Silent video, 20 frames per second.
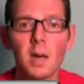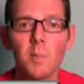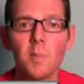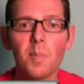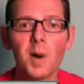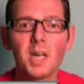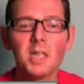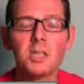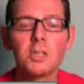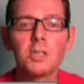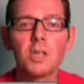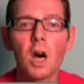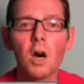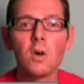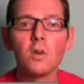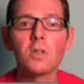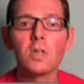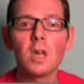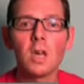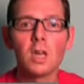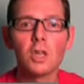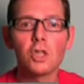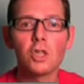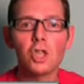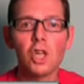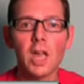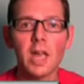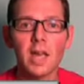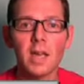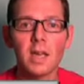But don't
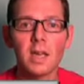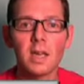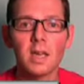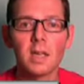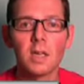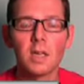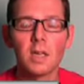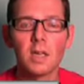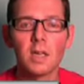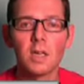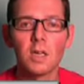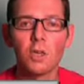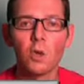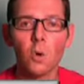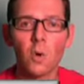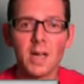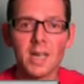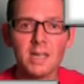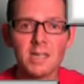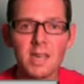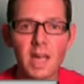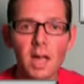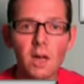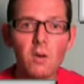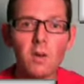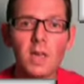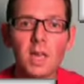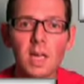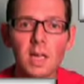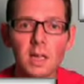check your
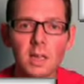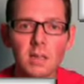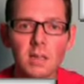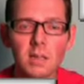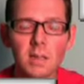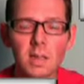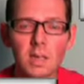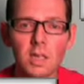integrity,